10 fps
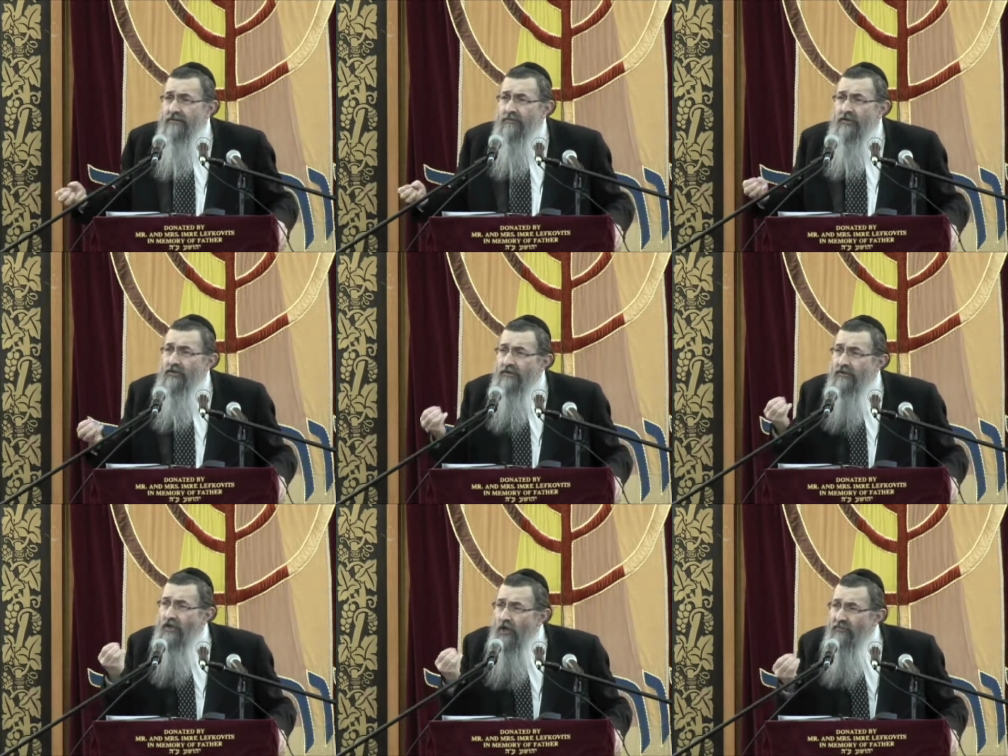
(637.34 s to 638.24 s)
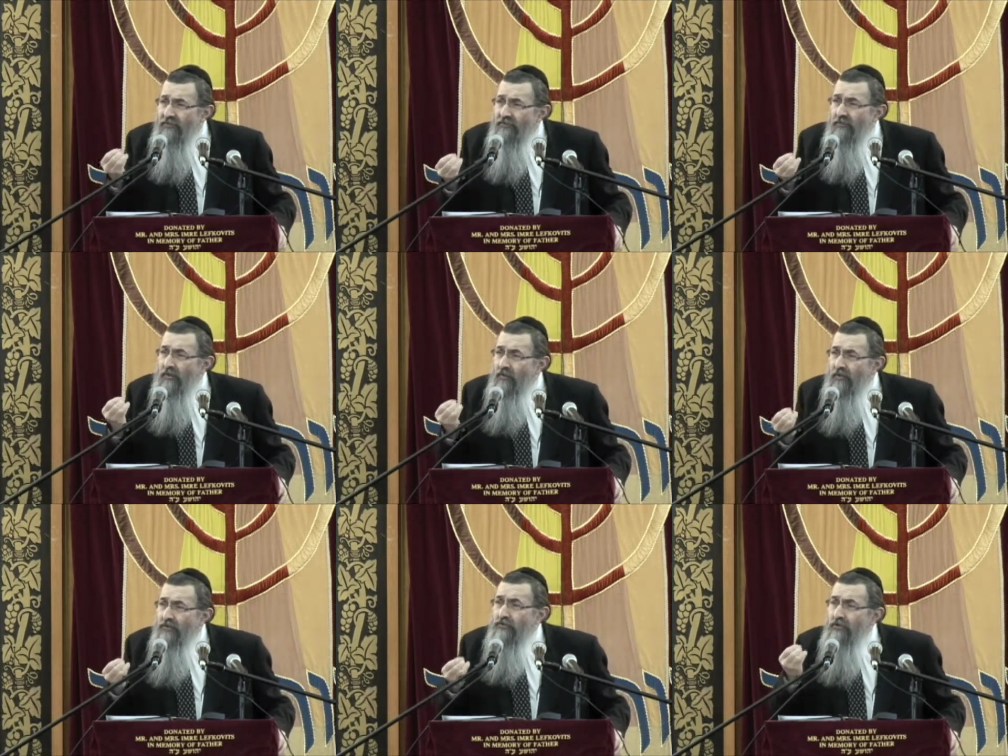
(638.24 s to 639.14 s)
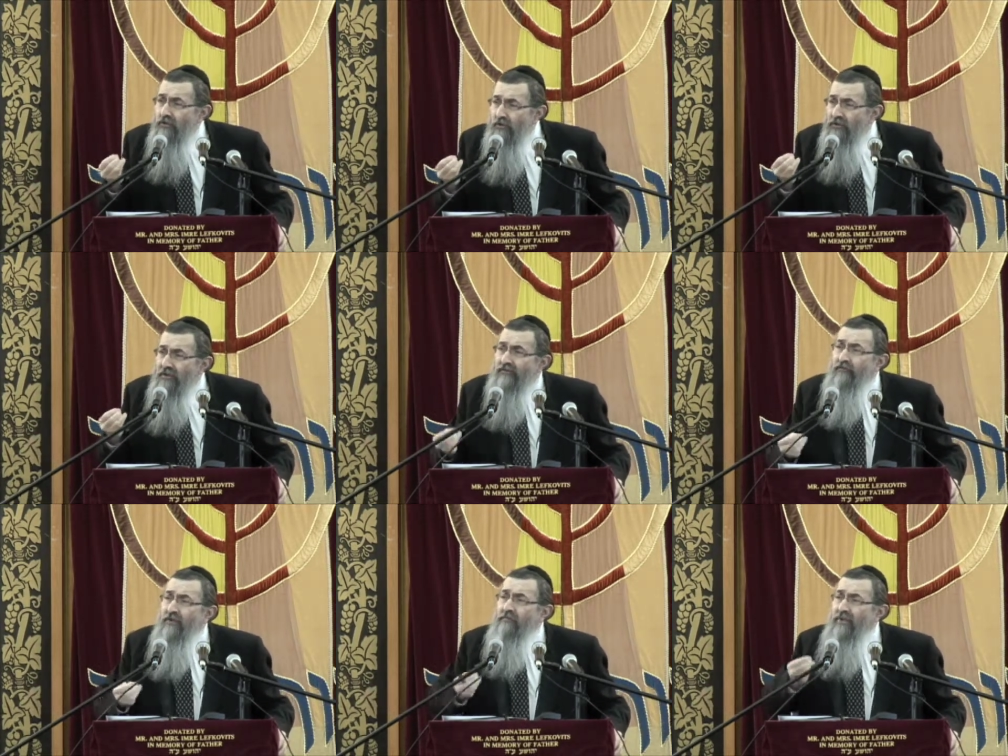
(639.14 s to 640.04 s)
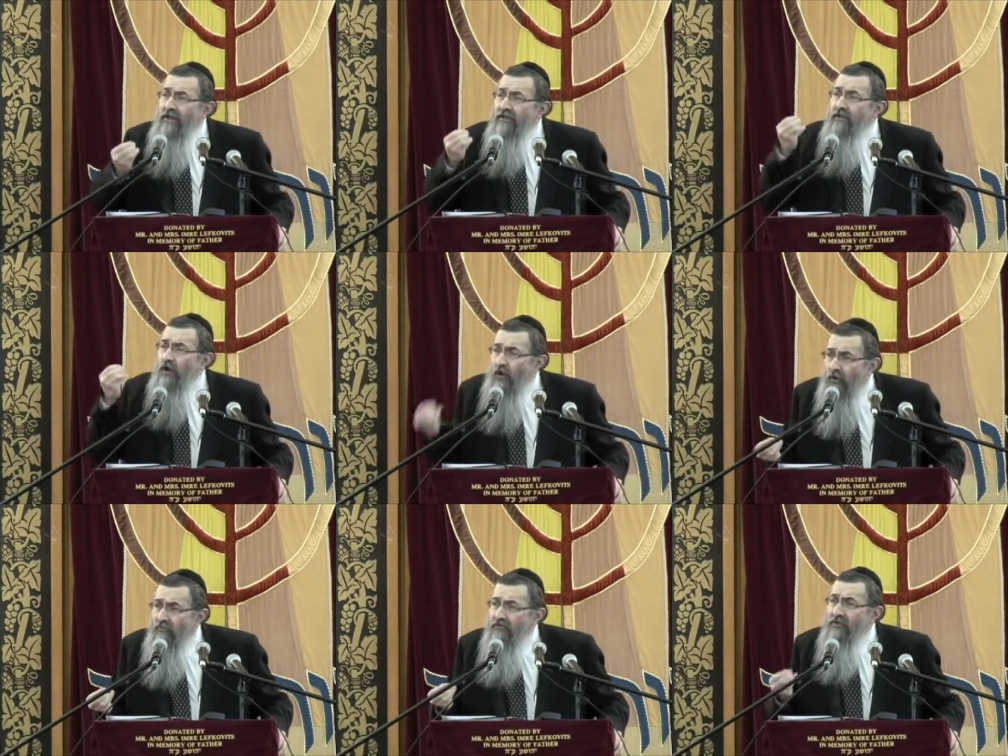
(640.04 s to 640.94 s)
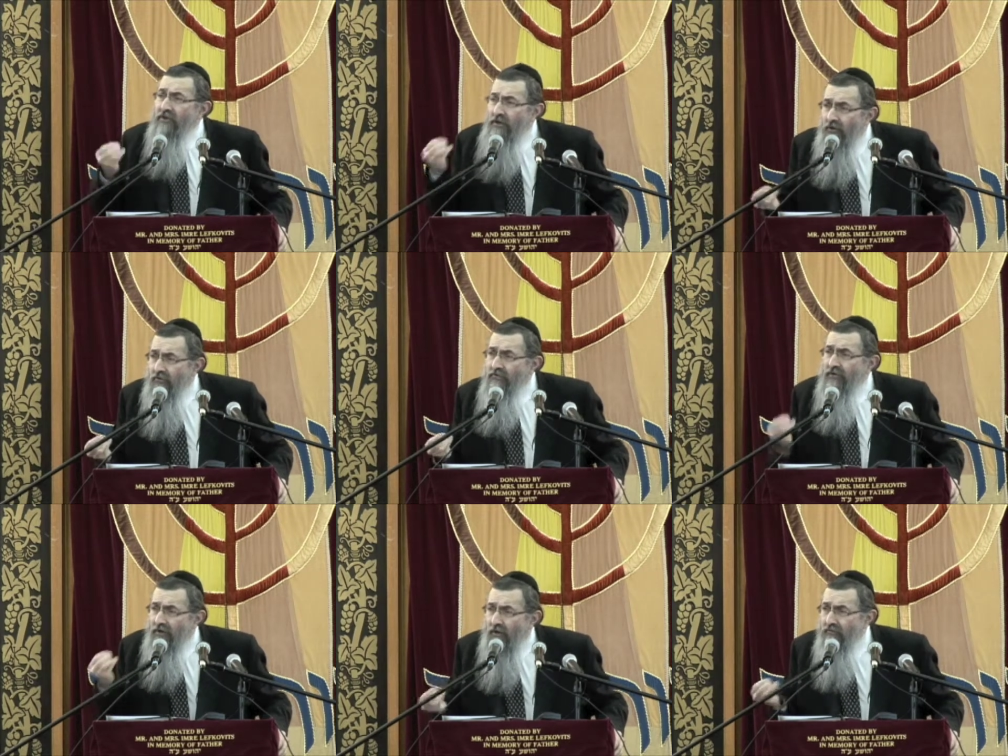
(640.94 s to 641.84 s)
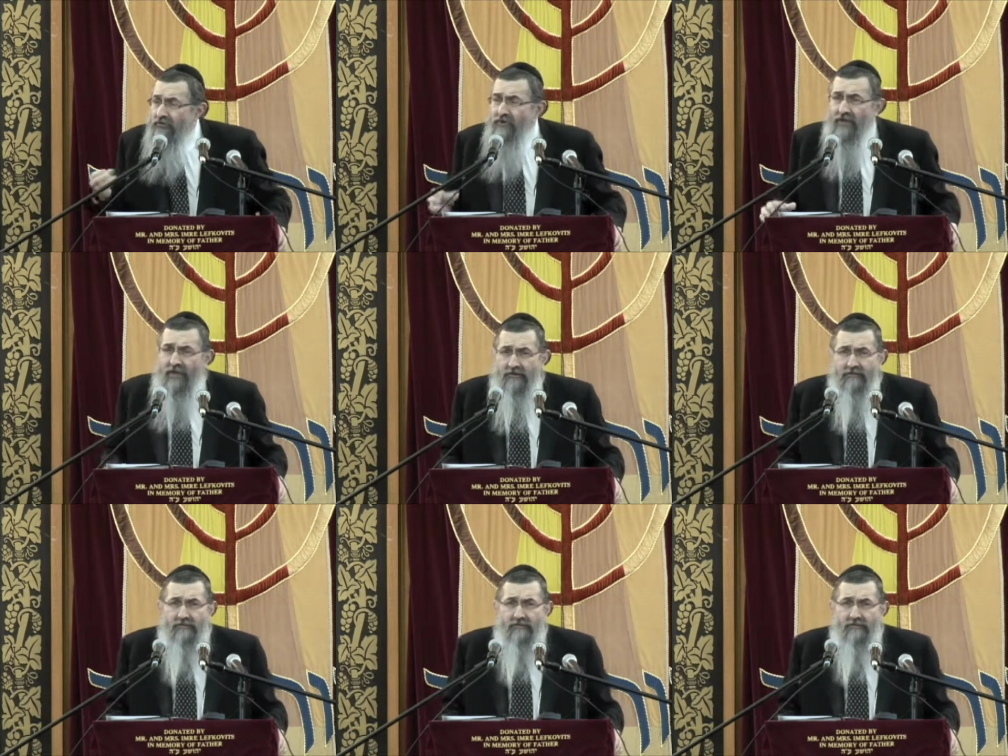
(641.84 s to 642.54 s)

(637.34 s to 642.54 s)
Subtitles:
because it comes from the word do that's repeated over and over and over again.